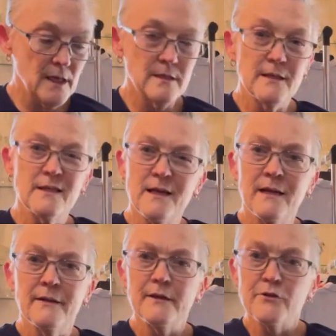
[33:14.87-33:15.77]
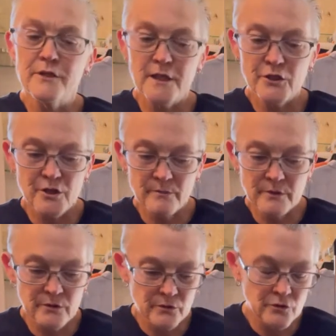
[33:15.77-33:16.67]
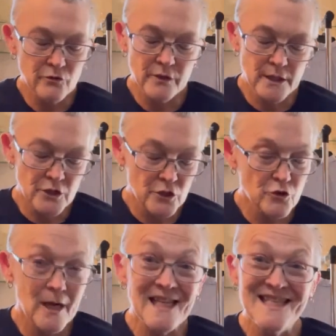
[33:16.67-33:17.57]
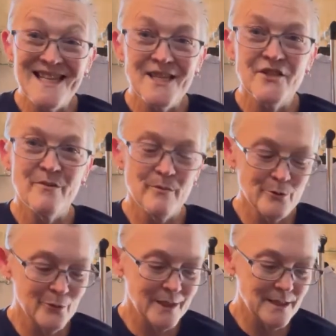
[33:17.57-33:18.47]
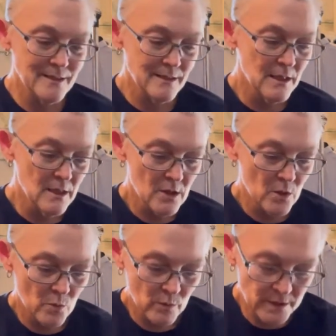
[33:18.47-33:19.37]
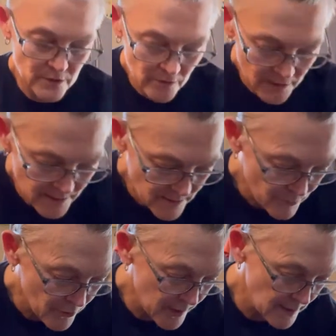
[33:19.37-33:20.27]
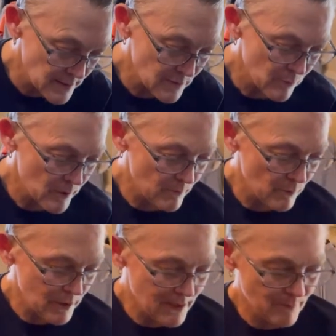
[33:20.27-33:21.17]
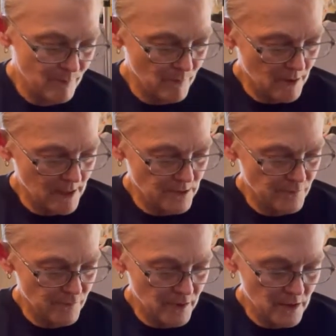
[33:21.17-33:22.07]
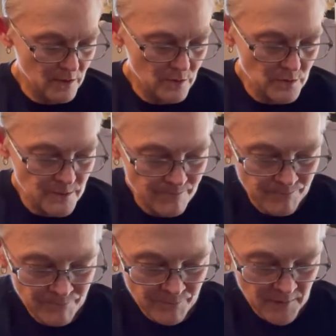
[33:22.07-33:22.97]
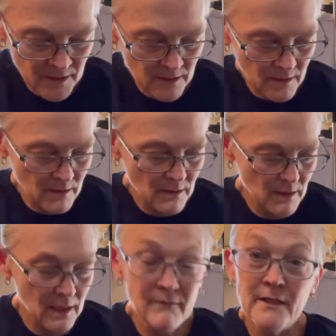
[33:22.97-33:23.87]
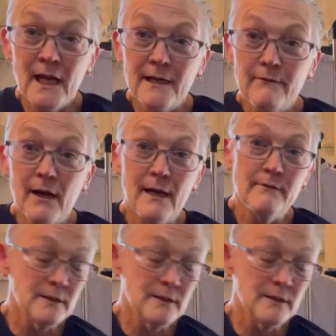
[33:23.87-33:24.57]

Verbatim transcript: because it's kind of that tradition, tradition, transition between winter and spring. So what will I ask for those? Eleven ninety-five.